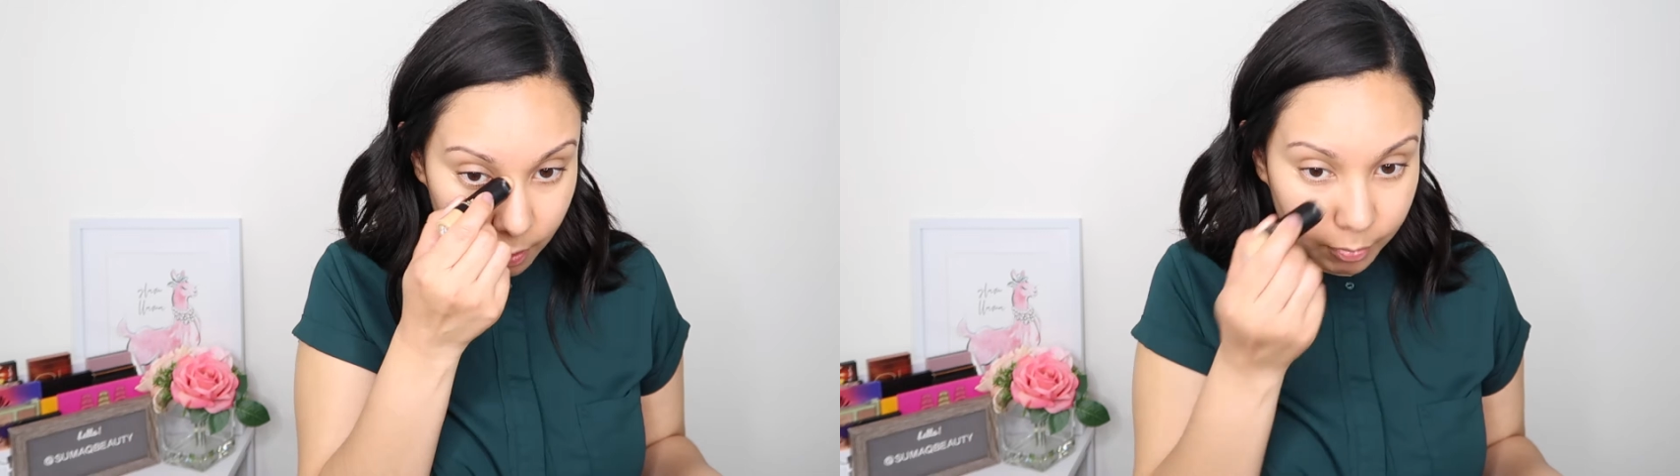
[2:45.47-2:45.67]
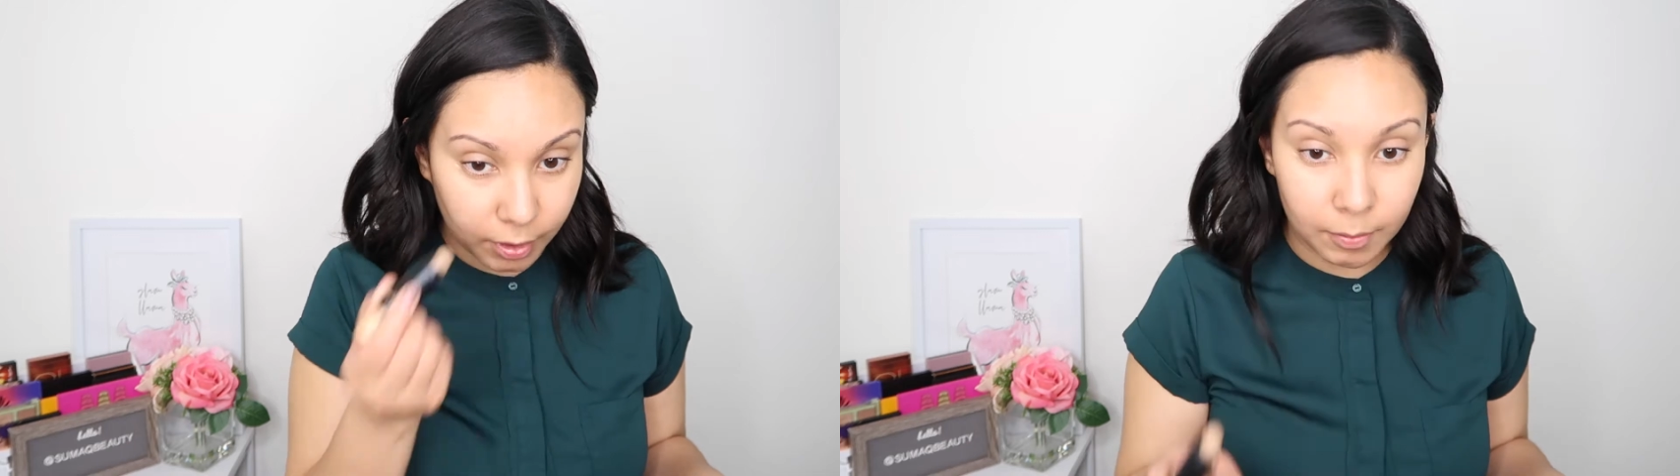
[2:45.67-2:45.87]

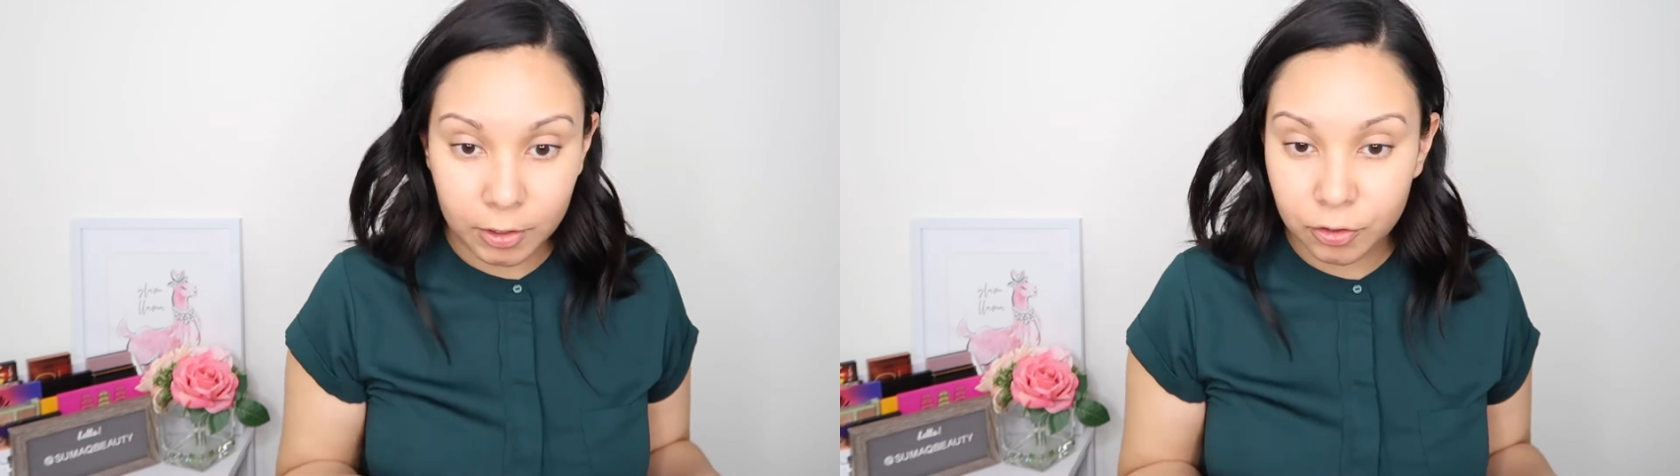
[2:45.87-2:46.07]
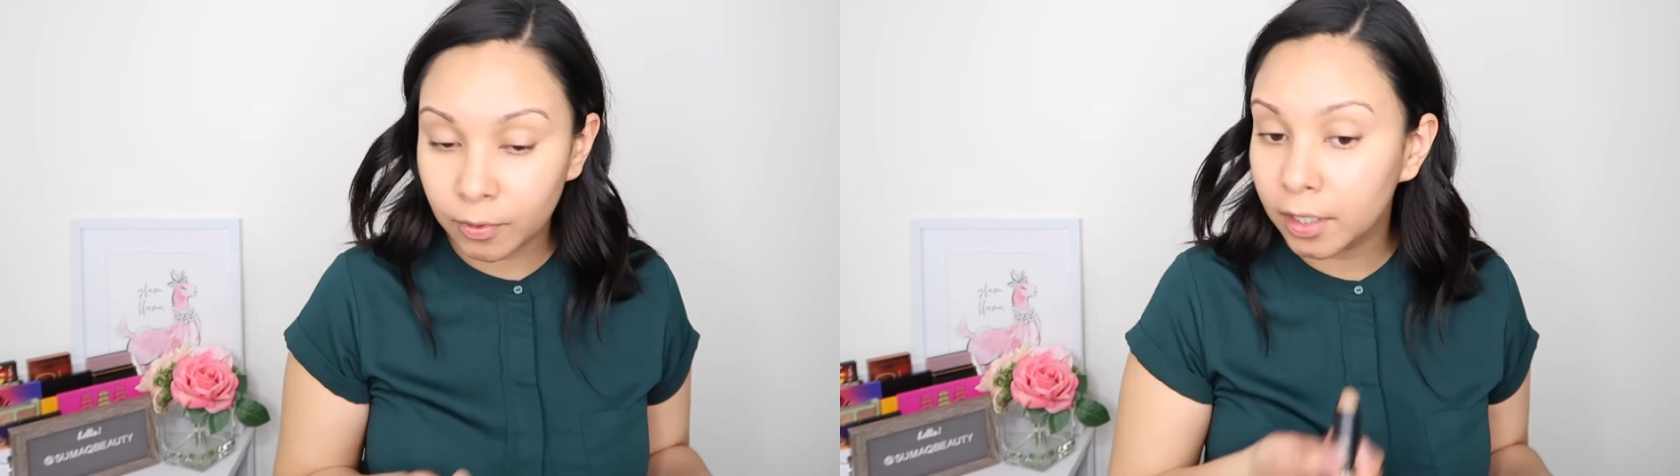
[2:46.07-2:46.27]
a
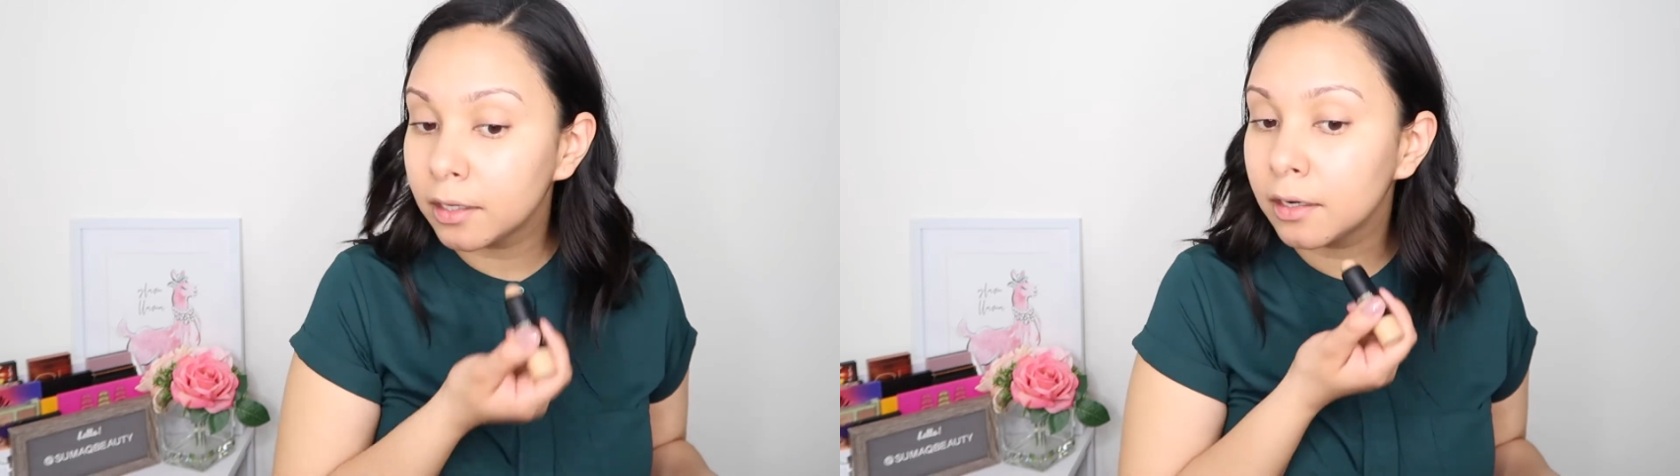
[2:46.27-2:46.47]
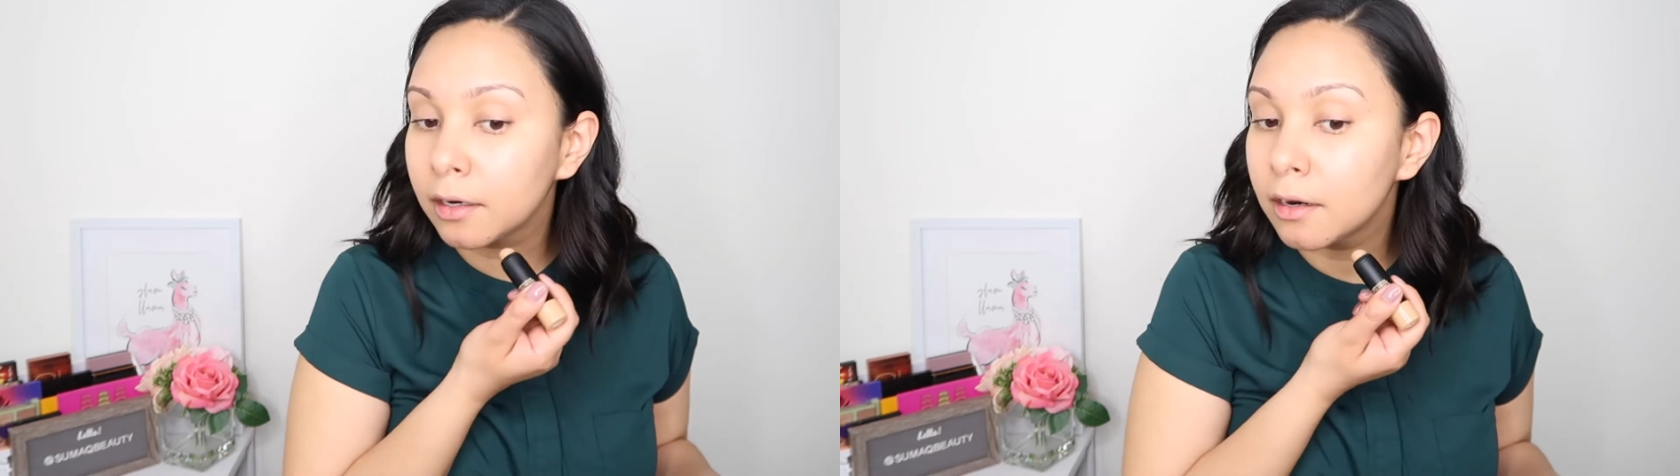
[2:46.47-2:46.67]
blemish right
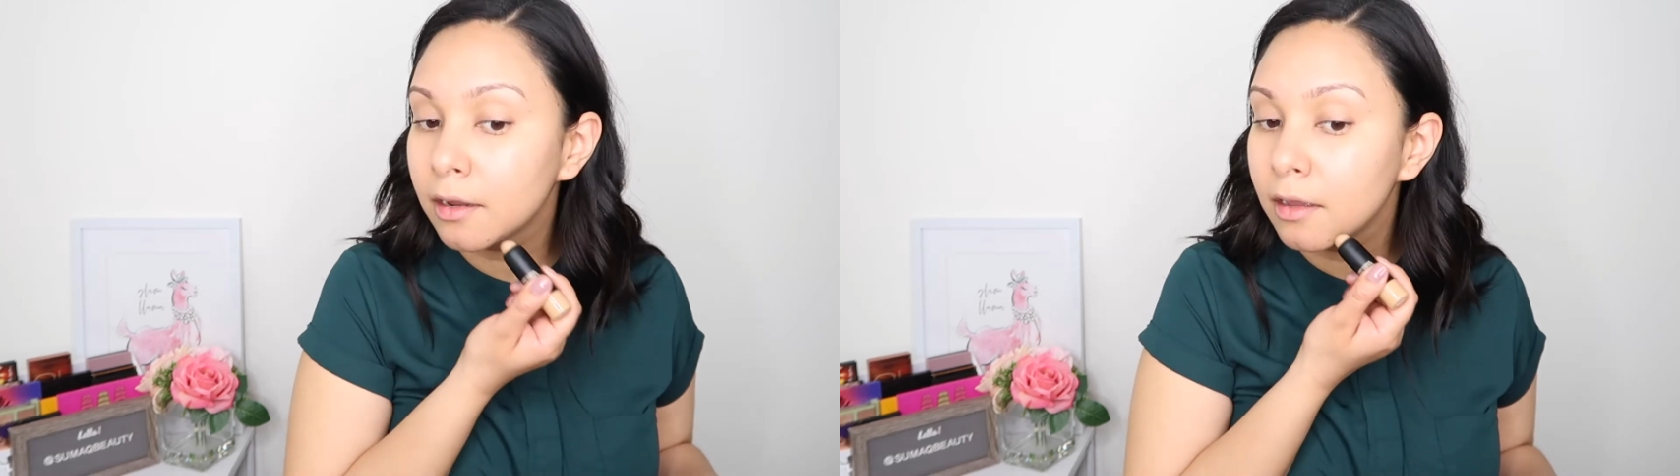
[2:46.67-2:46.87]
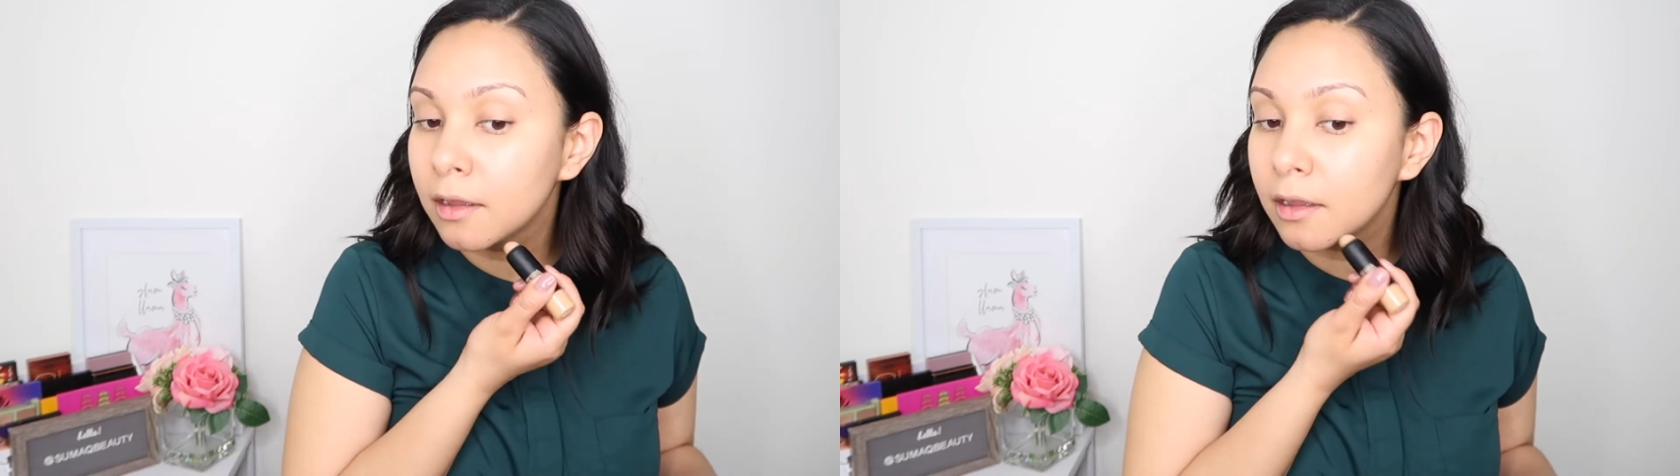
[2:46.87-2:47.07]

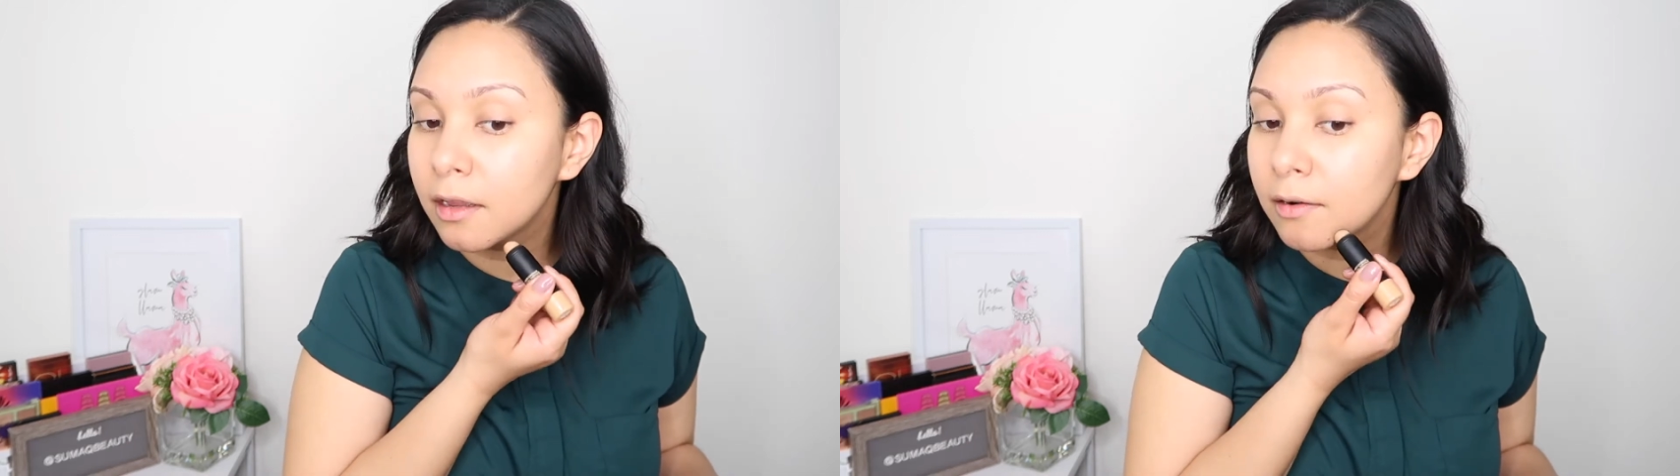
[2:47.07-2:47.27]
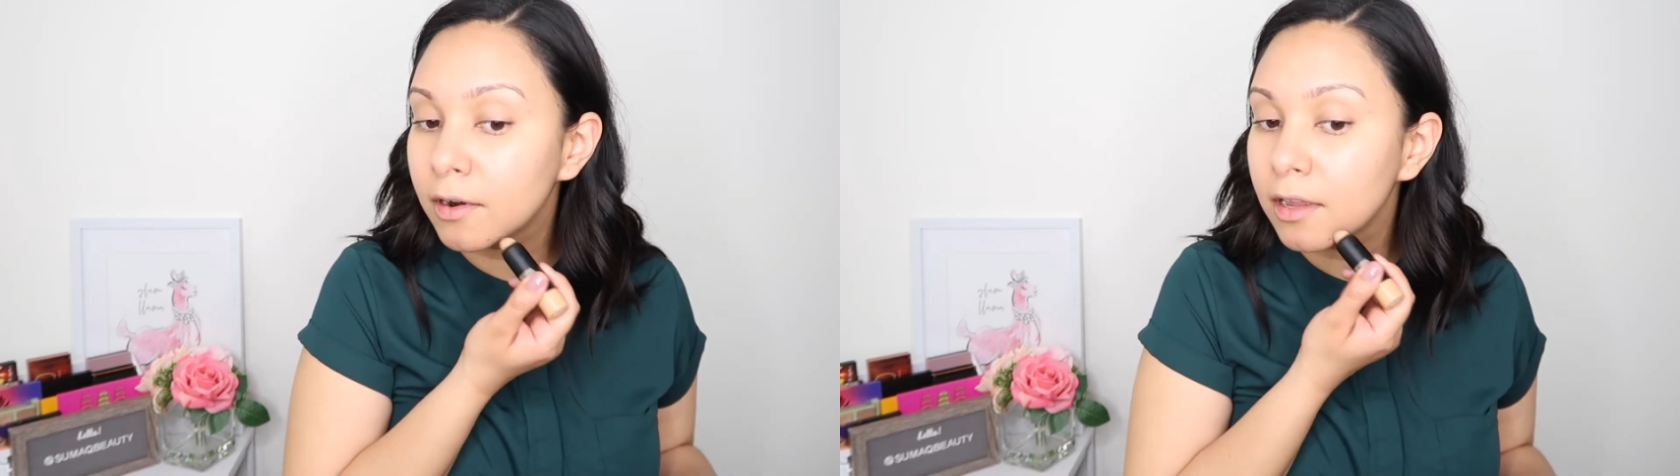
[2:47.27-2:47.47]
here
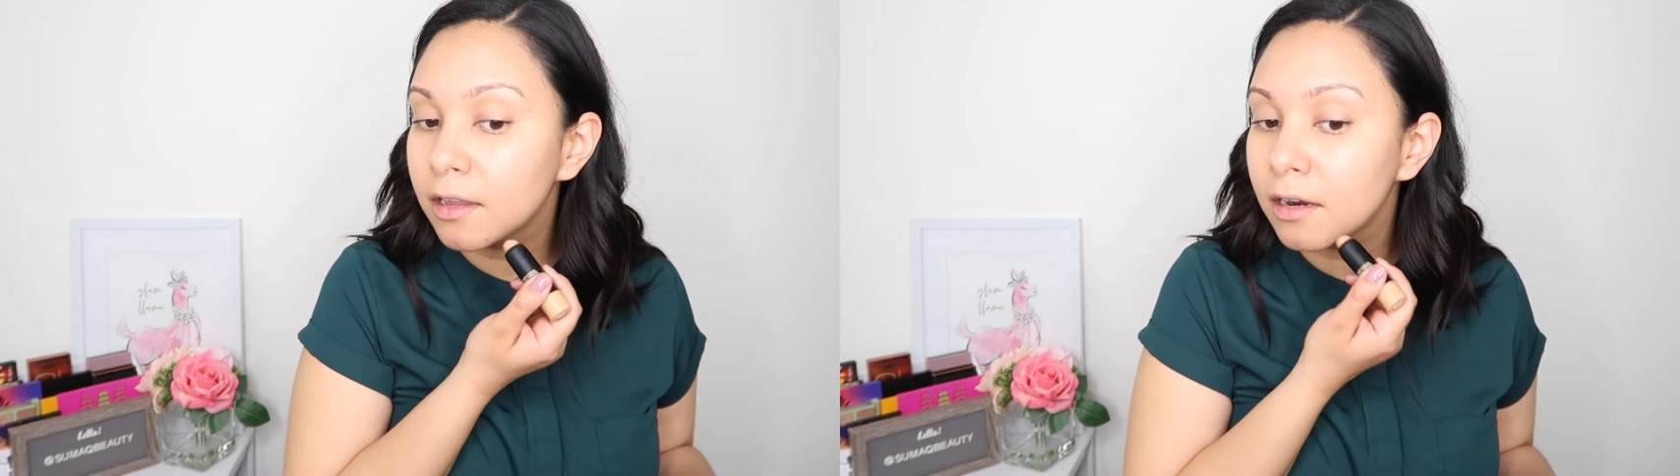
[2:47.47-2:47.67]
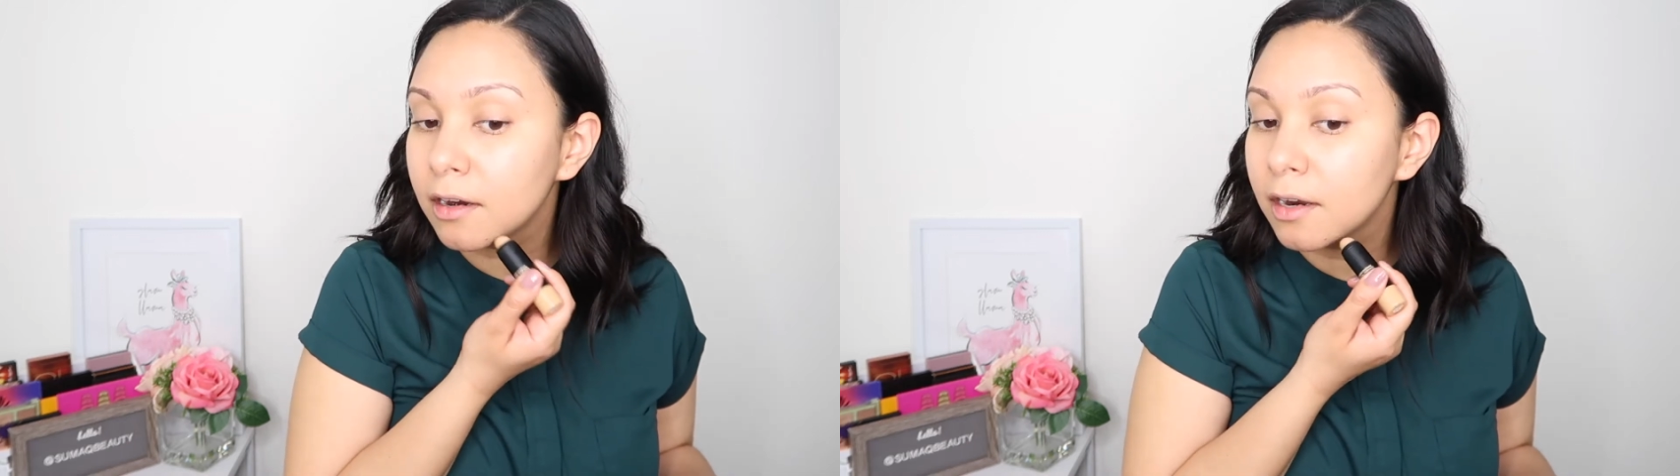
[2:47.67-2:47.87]
and right
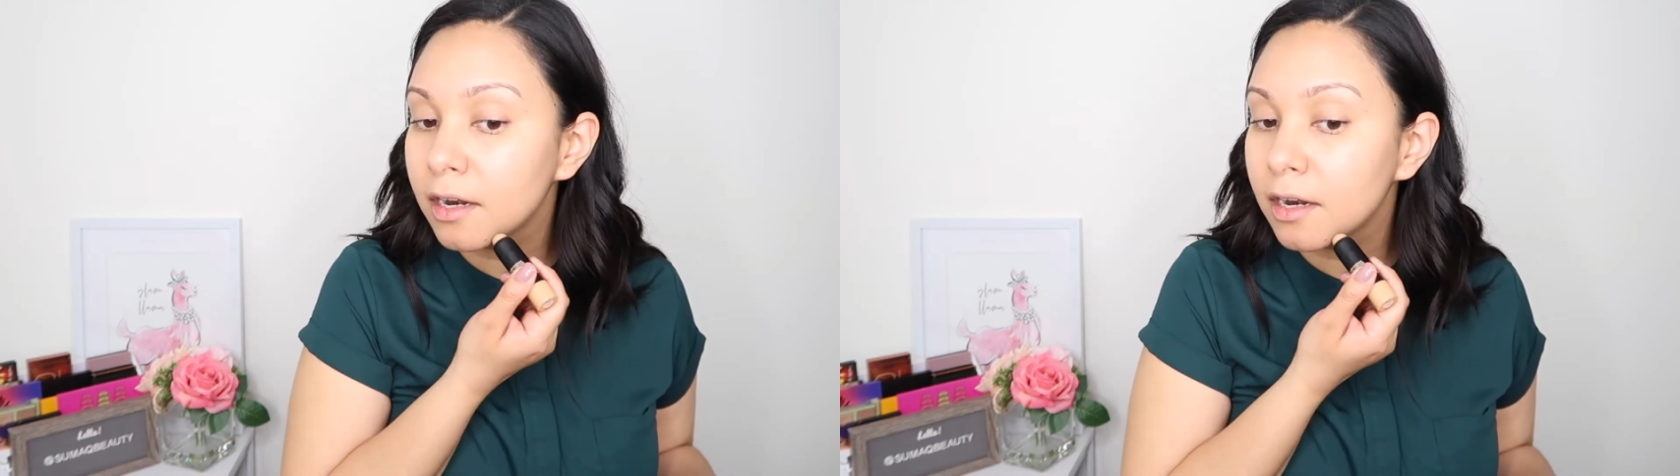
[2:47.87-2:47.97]
here,